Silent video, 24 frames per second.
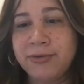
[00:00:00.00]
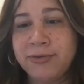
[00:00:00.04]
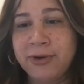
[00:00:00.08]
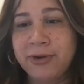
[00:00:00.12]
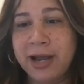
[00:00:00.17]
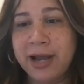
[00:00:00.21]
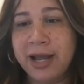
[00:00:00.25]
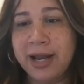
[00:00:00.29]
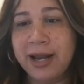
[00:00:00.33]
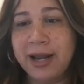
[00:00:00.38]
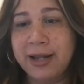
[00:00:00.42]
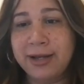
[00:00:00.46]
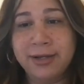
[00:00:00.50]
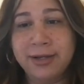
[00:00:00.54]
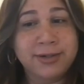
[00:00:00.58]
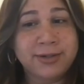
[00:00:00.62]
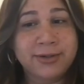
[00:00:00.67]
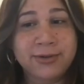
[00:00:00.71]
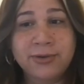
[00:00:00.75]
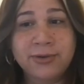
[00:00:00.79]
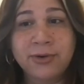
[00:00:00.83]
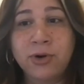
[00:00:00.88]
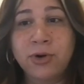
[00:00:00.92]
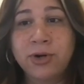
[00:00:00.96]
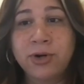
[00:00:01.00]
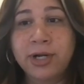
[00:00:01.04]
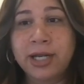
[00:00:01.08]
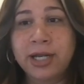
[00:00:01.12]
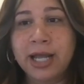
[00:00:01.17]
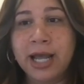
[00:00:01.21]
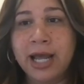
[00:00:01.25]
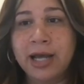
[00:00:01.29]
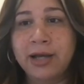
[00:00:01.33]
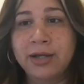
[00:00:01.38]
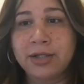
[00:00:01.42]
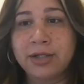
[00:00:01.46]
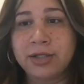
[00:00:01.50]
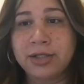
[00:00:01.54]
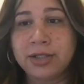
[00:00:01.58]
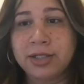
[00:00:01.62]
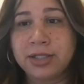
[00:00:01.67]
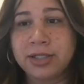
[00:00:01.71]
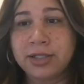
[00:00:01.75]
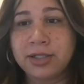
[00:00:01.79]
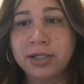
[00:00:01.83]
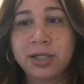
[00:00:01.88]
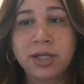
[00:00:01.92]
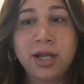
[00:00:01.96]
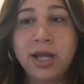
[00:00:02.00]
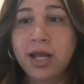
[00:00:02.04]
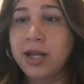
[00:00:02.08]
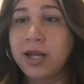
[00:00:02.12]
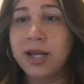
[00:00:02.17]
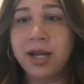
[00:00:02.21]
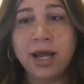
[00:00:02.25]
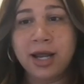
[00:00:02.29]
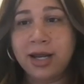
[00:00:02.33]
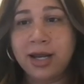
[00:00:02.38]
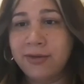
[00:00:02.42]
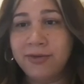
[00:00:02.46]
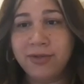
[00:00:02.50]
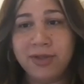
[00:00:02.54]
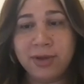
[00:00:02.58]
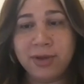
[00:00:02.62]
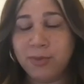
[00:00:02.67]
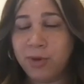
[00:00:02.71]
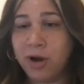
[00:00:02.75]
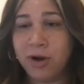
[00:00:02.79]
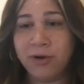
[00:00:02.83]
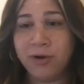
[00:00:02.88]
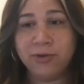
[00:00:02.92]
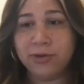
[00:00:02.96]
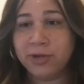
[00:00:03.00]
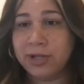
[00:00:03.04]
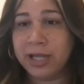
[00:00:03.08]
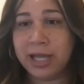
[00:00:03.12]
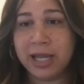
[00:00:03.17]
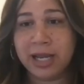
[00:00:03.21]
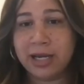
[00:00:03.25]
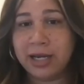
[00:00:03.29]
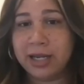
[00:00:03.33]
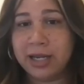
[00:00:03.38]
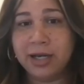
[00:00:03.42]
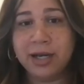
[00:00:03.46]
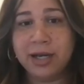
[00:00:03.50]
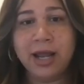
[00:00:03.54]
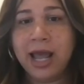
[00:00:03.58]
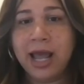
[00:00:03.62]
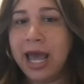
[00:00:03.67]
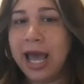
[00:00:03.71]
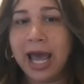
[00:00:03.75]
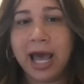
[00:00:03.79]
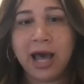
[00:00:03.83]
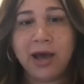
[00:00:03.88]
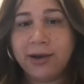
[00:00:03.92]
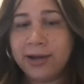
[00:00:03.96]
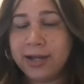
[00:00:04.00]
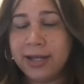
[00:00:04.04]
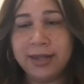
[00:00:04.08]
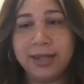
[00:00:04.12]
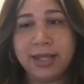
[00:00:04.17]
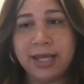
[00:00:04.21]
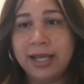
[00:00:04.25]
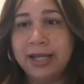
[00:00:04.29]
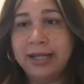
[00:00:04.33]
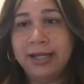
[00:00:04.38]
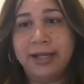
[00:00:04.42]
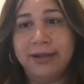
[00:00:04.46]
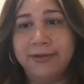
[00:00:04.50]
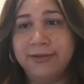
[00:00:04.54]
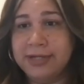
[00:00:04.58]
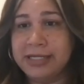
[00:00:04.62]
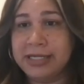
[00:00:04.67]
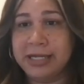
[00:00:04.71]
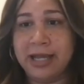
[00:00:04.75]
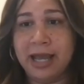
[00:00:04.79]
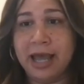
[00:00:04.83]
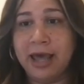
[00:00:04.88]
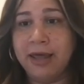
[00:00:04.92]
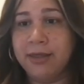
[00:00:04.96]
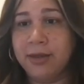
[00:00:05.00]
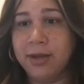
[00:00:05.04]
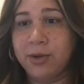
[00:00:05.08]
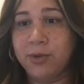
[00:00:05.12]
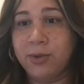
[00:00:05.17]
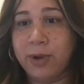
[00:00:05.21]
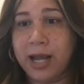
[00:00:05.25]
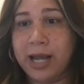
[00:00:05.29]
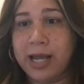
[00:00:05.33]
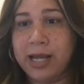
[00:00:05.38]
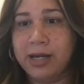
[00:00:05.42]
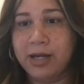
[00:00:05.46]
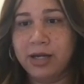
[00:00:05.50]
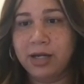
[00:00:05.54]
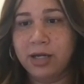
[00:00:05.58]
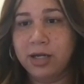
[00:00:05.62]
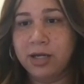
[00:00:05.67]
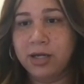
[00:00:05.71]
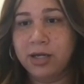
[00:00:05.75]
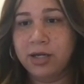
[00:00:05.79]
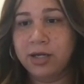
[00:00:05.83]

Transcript: the frat and sorority houses? None of them are related. How can they live together, right?